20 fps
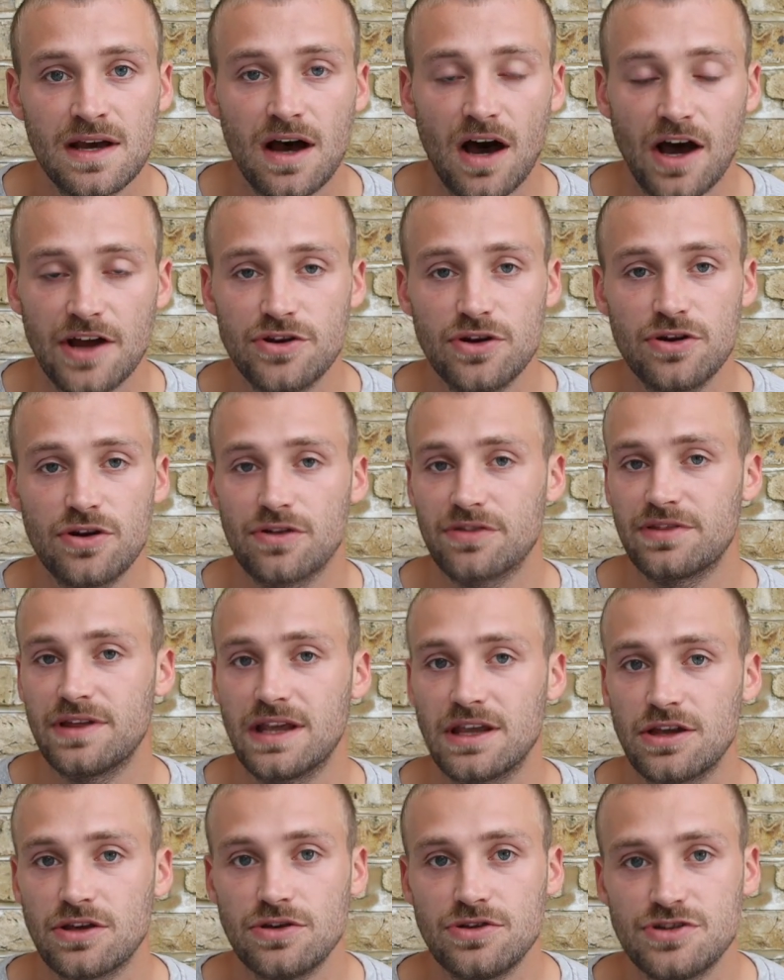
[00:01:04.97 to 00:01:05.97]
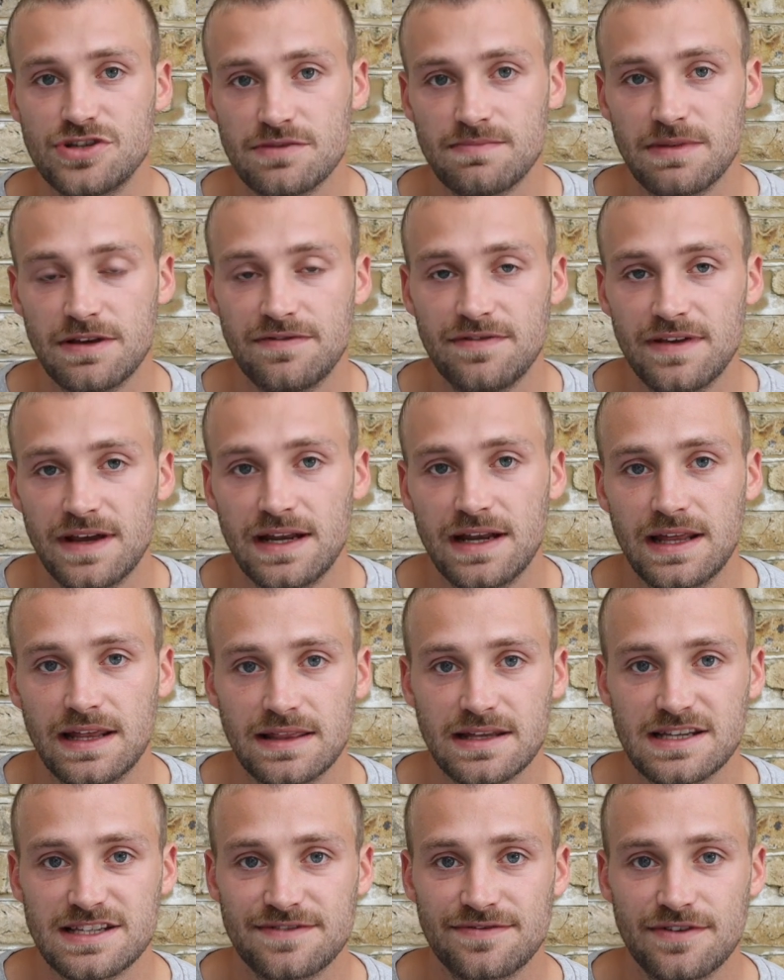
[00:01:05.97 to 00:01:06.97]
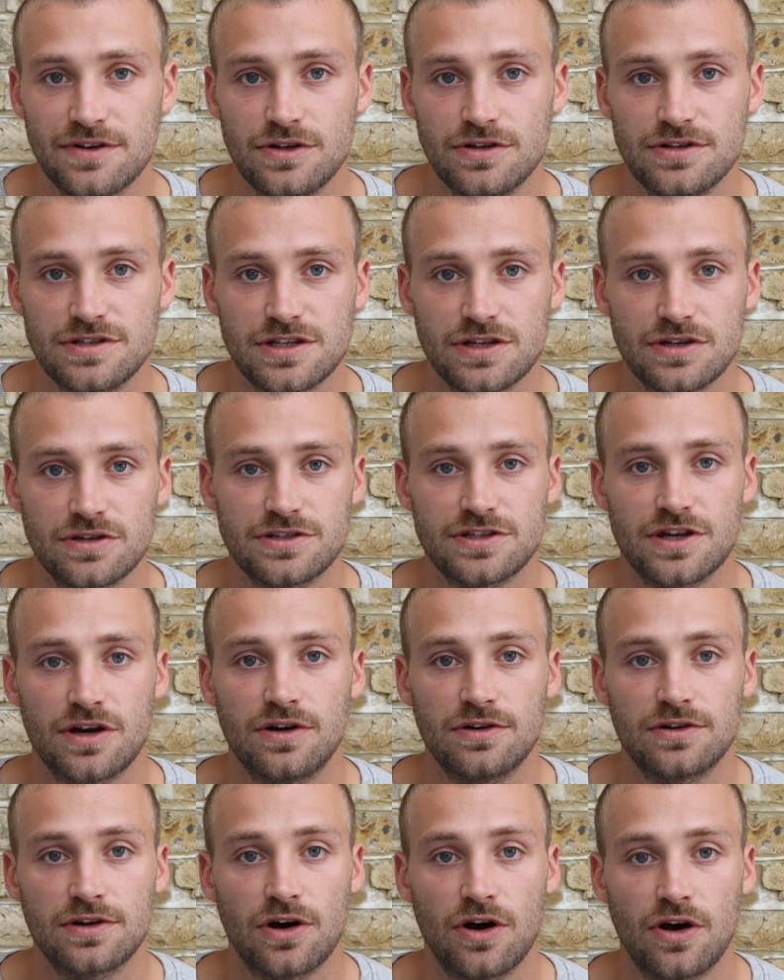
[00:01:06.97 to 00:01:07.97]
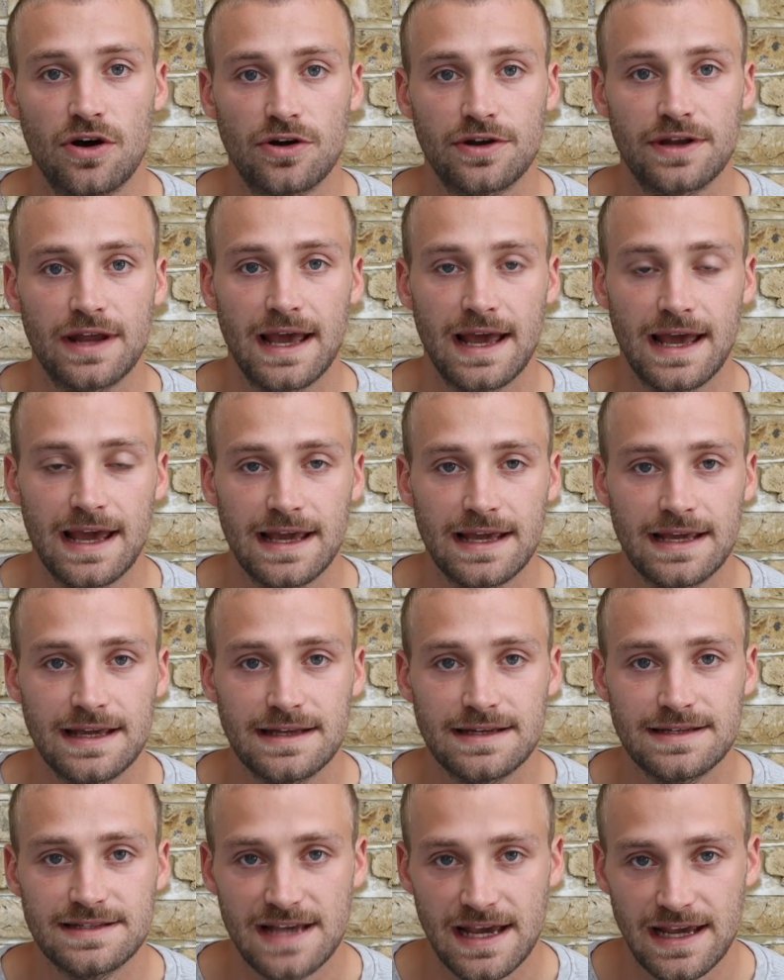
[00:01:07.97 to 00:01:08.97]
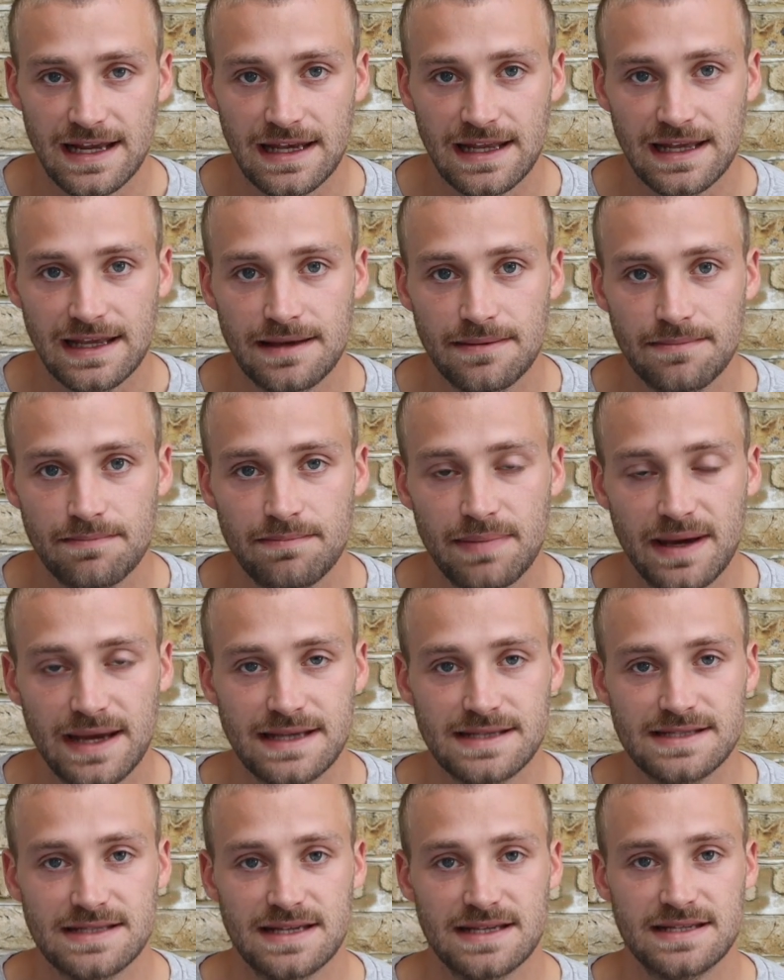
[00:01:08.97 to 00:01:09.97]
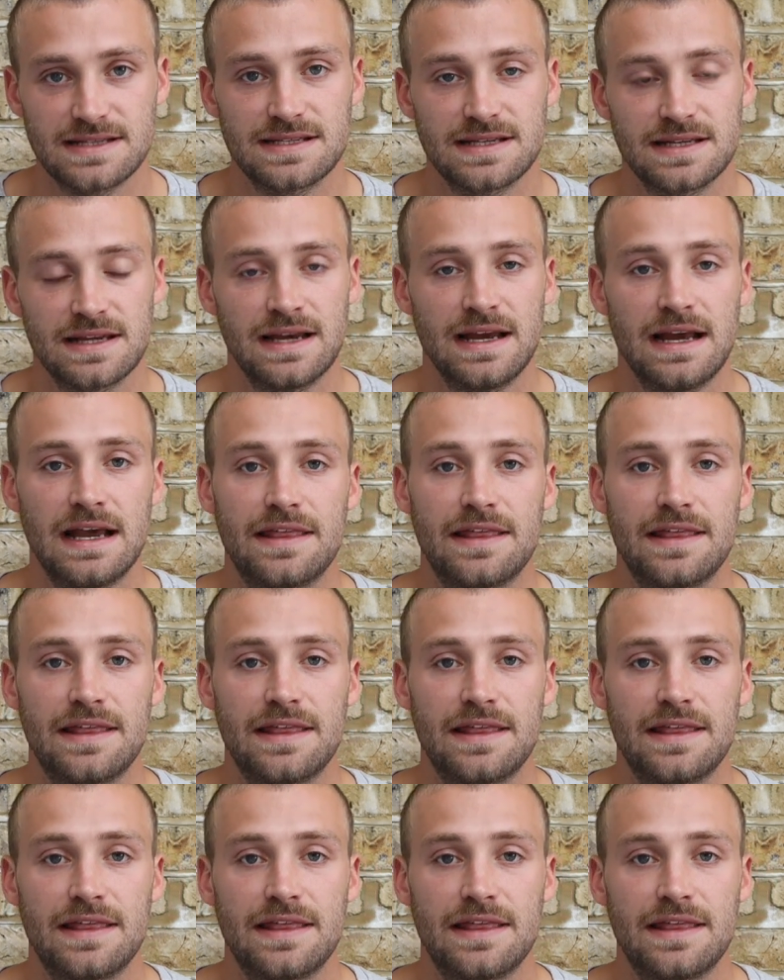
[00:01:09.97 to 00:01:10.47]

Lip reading: I do not think you should be feeding this food to your dog on a daily basis.